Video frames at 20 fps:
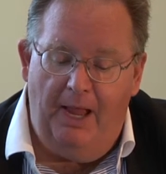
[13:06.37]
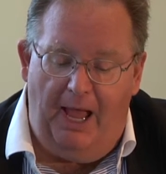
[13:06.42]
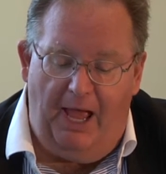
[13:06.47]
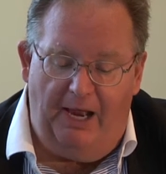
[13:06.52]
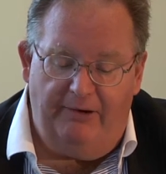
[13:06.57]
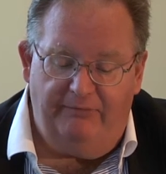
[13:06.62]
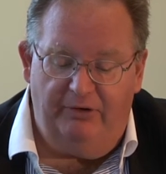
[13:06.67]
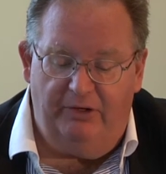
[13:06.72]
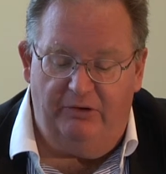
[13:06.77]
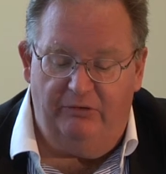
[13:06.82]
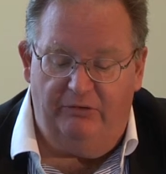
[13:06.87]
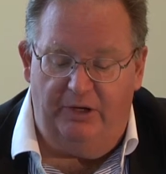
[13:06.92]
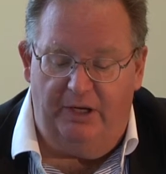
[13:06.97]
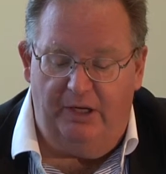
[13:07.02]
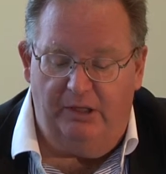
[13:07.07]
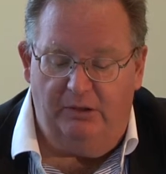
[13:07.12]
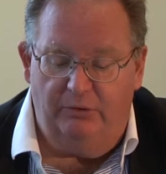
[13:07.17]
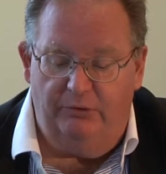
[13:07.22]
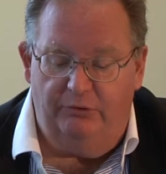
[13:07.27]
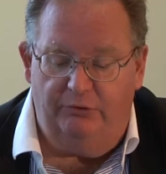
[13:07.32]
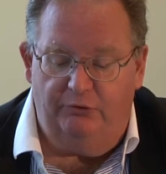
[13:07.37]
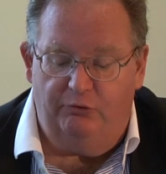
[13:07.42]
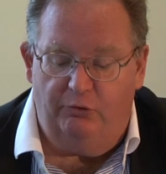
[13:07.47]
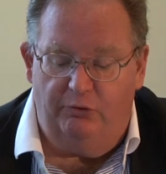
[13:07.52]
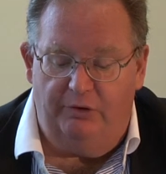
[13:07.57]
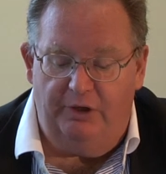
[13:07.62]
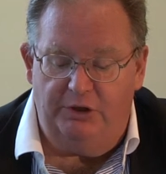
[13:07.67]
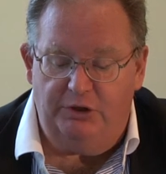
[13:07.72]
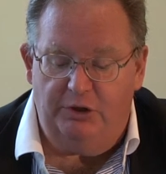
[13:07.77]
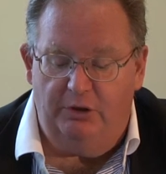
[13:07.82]
Advocacy includes
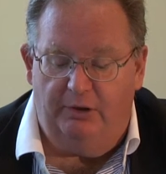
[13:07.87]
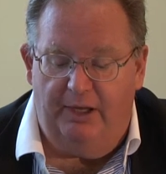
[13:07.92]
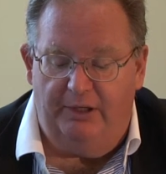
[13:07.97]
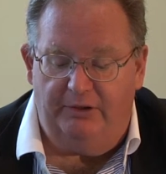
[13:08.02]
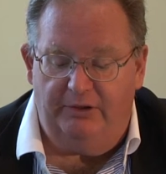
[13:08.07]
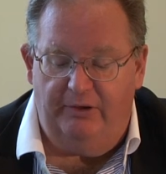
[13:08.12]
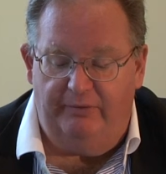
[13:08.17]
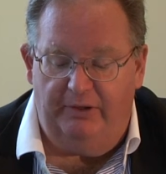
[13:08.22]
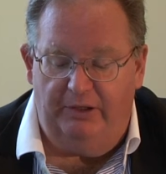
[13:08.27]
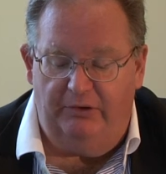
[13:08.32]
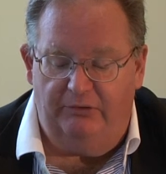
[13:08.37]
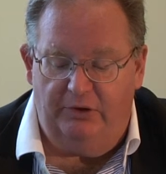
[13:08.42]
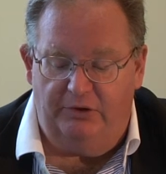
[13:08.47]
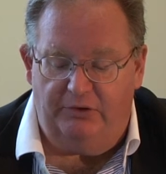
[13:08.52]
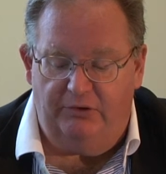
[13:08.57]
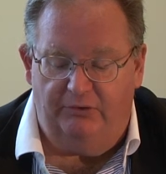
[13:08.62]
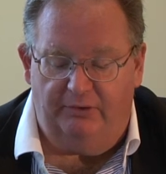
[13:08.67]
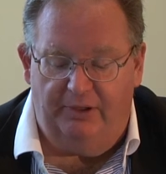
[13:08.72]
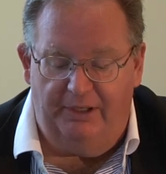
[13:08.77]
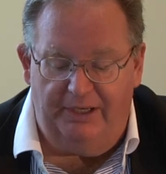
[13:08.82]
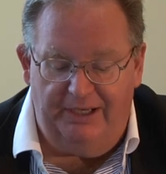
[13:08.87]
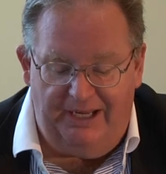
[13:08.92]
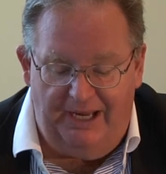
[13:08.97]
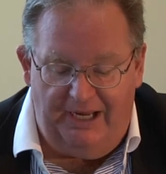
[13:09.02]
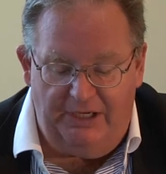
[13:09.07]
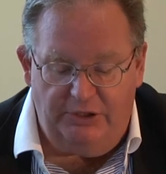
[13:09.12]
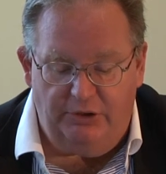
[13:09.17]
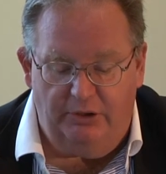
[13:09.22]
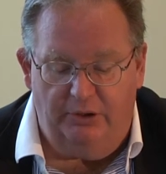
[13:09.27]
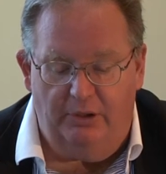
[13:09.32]
traditional activities such as
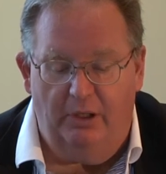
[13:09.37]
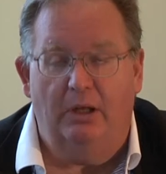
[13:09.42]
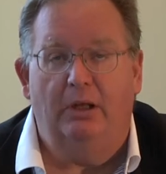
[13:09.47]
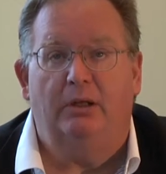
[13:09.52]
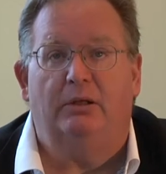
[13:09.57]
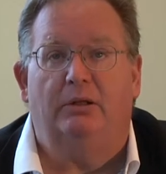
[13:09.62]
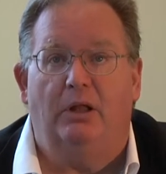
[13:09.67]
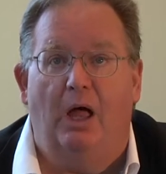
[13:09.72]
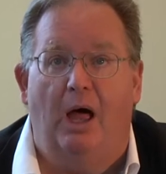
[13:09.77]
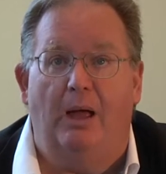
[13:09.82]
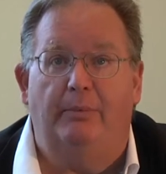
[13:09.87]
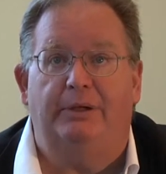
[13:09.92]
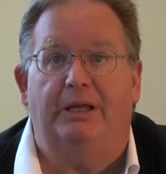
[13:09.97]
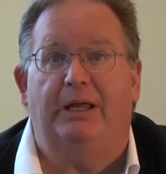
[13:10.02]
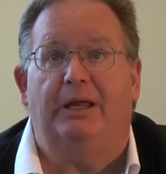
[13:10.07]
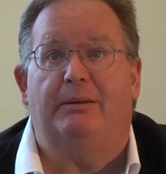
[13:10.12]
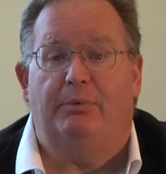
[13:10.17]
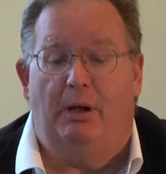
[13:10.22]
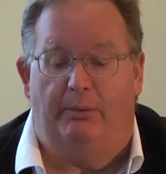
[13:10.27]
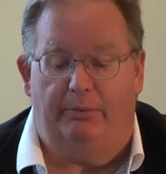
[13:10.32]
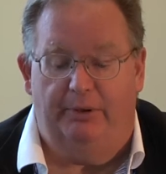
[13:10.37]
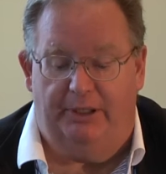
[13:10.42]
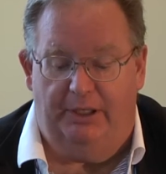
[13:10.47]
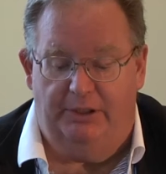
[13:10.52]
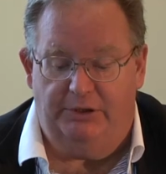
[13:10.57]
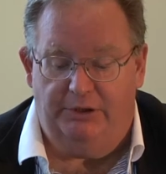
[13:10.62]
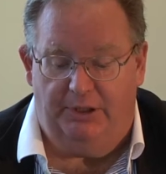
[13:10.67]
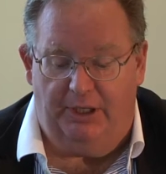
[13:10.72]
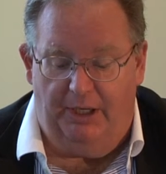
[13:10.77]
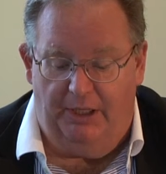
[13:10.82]
litigation, lobbying, and public
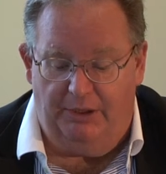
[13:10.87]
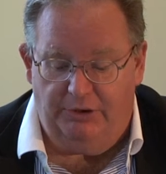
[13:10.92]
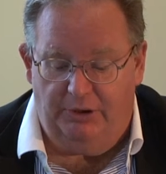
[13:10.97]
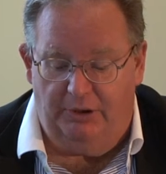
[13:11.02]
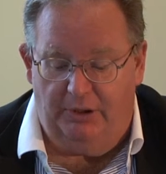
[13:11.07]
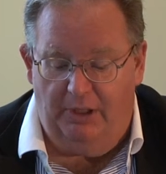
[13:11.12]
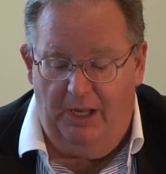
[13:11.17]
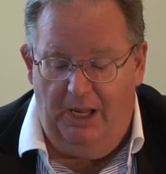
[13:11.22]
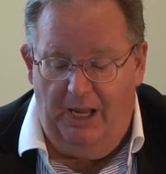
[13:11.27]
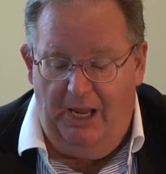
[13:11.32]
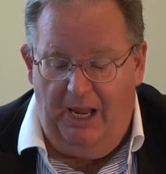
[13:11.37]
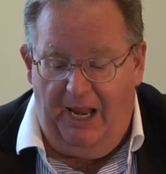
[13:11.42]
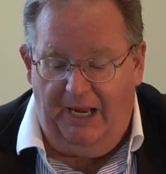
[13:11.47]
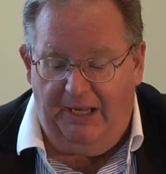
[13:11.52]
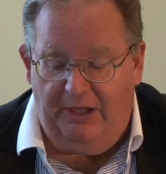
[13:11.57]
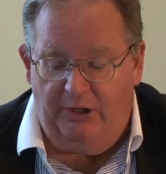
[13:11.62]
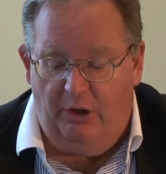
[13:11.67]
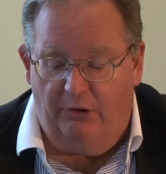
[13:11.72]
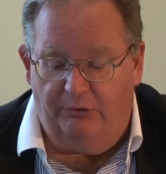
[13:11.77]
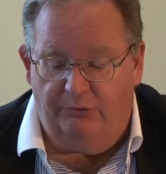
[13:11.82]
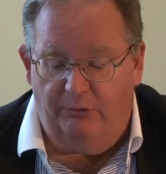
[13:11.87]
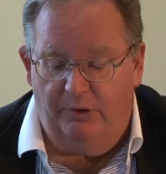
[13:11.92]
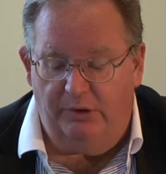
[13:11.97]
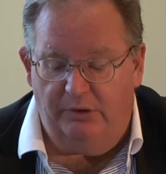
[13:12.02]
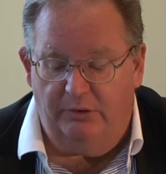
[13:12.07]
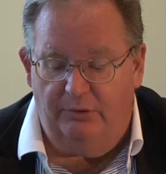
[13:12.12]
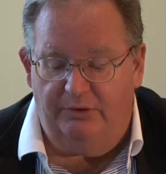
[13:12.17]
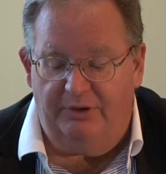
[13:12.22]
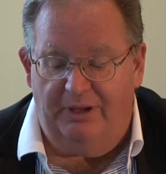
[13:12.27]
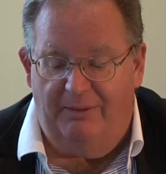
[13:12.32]
education. It can also
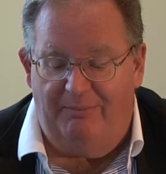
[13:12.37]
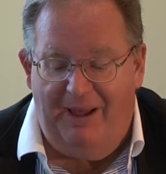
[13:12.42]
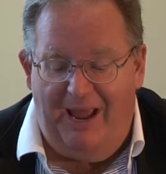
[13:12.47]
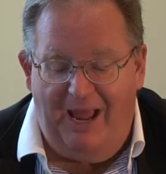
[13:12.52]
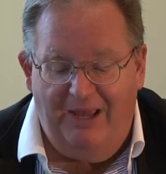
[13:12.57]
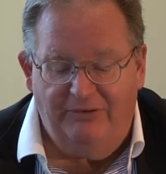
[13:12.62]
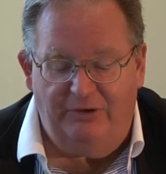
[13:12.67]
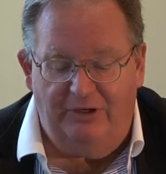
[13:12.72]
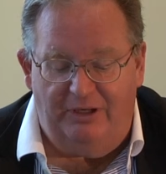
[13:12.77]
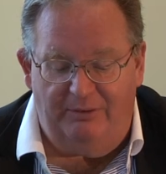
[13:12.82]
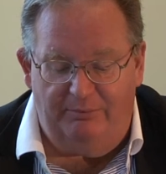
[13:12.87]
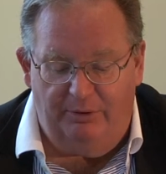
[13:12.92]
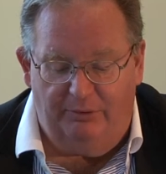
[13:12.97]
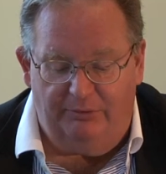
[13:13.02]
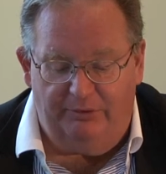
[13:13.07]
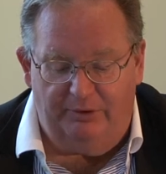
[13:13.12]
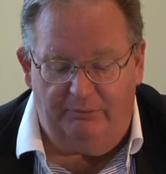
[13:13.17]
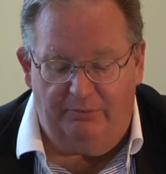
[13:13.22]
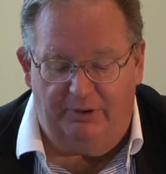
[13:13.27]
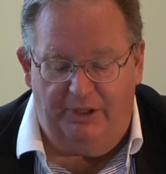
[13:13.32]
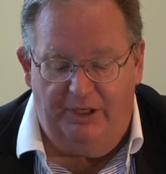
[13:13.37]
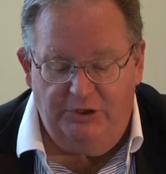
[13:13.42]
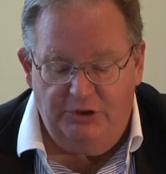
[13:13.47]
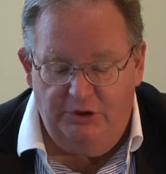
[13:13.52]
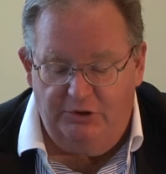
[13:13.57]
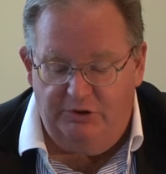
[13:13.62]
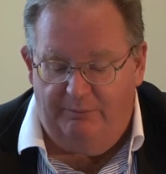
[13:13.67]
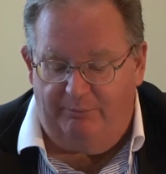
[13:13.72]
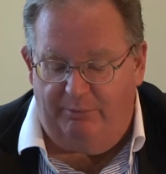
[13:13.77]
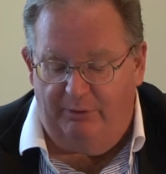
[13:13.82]
include capacity building,
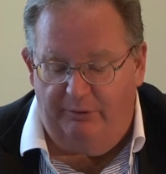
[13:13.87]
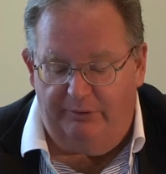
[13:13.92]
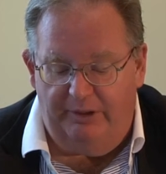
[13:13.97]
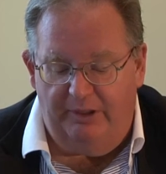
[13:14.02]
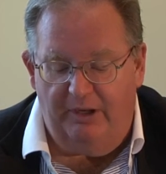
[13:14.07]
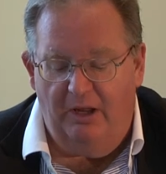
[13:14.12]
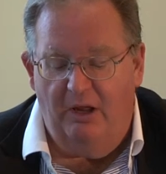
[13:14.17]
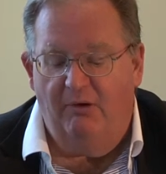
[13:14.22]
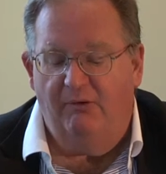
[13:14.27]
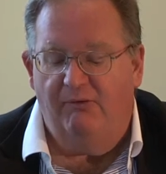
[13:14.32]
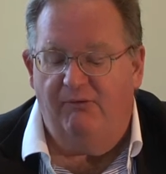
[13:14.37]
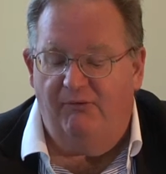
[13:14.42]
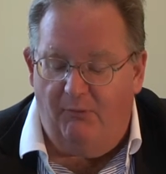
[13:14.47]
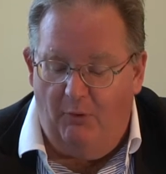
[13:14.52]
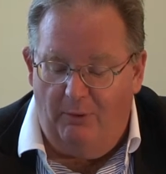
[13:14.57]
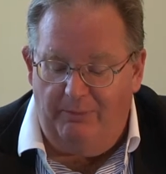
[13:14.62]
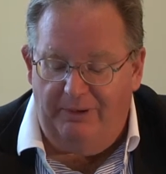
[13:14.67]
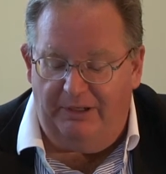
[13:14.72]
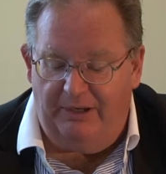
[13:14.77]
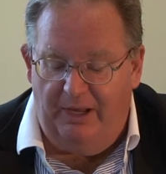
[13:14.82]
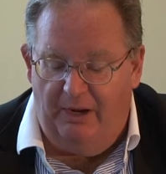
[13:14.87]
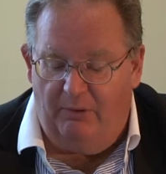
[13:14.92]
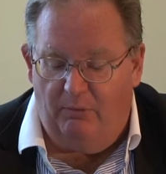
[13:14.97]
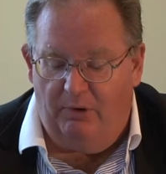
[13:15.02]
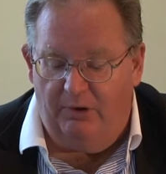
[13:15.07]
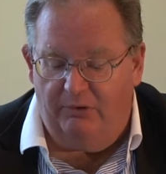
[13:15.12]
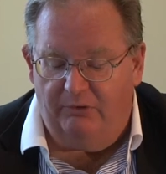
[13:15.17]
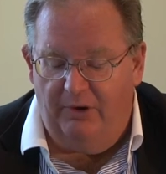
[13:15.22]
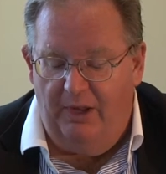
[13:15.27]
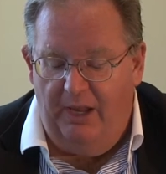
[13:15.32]
relationship building, forming
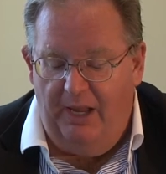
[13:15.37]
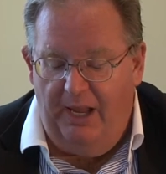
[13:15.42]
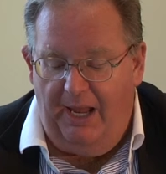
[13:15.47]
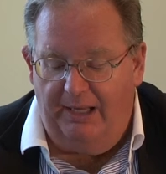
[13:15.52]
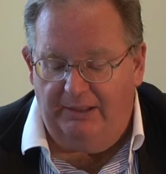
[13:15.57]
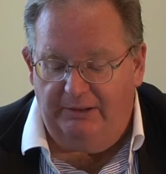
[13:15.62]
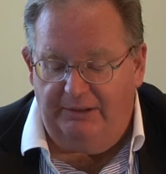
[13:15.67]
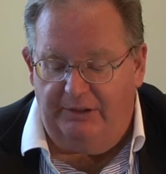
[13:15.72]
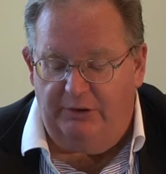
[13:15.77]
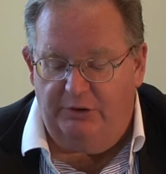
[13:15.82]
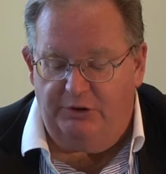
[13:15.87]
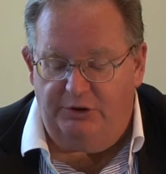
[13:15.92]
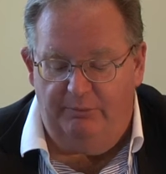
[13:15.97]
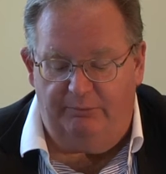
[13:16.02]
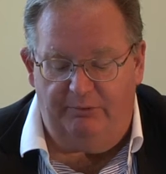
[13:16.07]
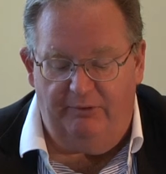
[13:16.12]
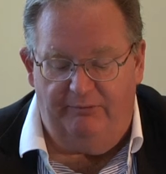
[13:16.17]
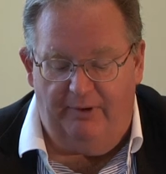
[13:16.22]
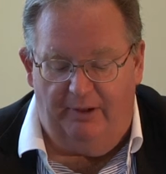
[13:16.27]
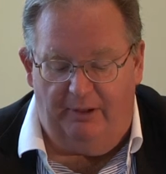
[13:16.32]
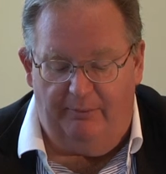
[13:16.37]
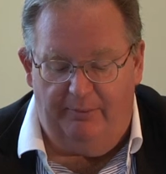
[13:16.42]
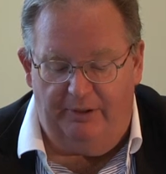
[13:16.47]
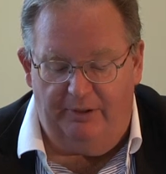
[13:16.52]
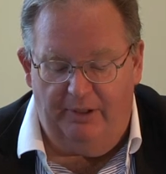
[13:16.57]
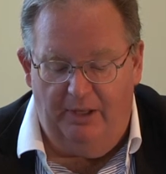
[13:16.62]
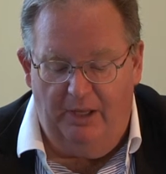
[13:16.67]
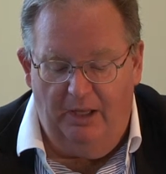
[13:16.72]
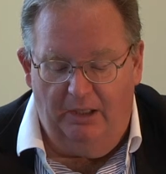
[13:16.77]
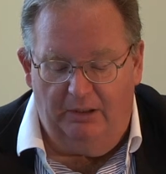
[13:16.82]
networks, and leadership
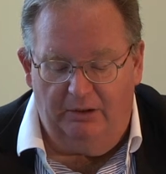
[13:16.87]
development.